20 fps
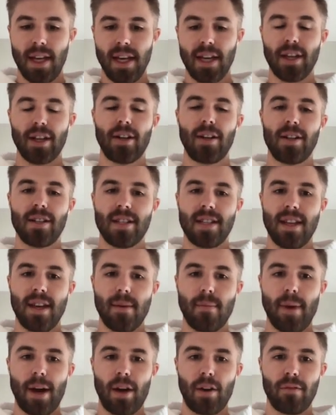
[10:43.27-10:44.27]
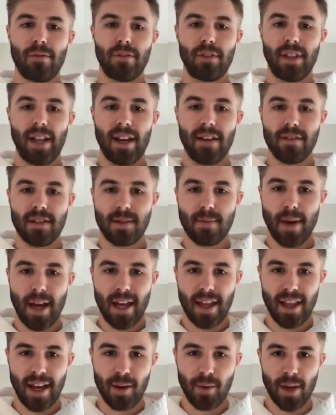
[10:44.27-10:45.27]
increase the amount of
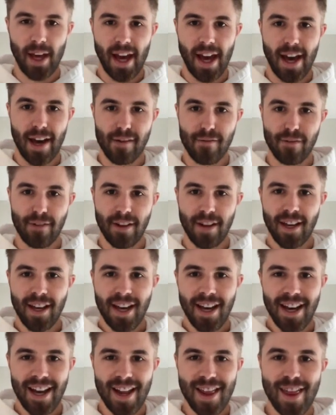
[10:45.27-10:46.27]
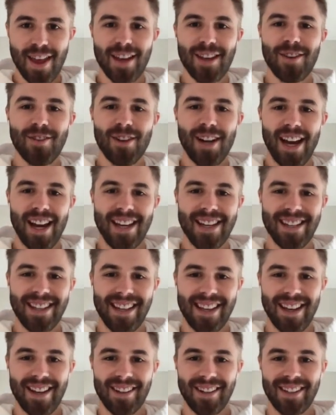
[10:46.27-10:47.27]
lifespan that we have. I think you and I did
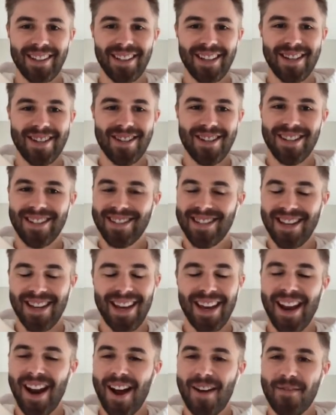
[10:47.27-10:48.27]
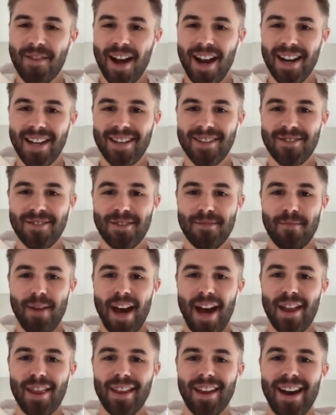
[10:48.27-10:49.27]
the calculations. Again, I'm not a huge
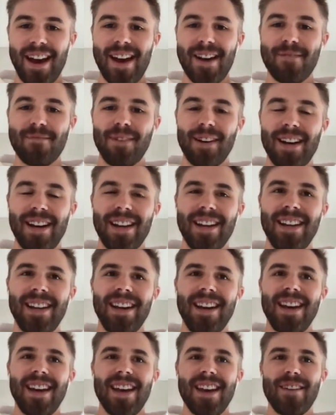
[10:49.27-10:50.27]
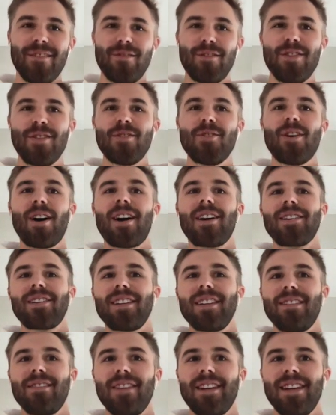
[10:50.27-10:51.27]
math guy, but if you are
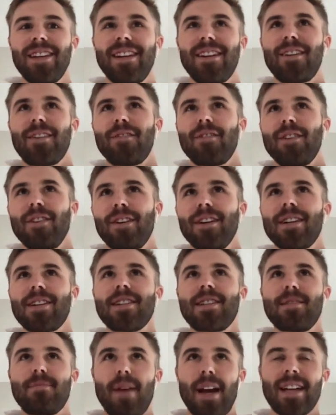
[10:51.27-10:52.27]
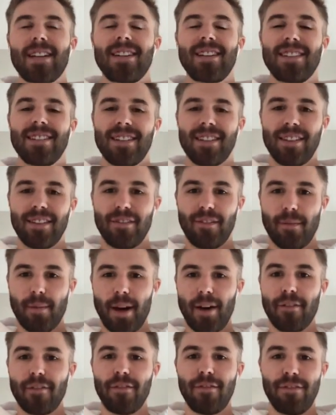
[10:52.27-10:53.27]
living, or if you're expecting to live
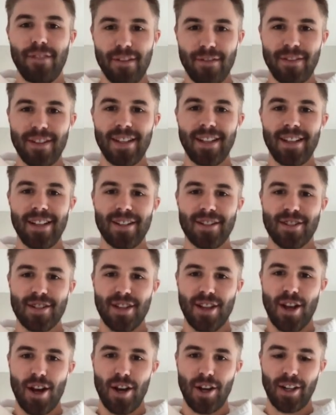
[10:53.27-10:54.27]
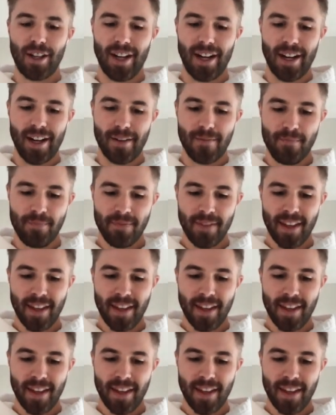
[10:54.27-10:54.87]
about 50 years longer,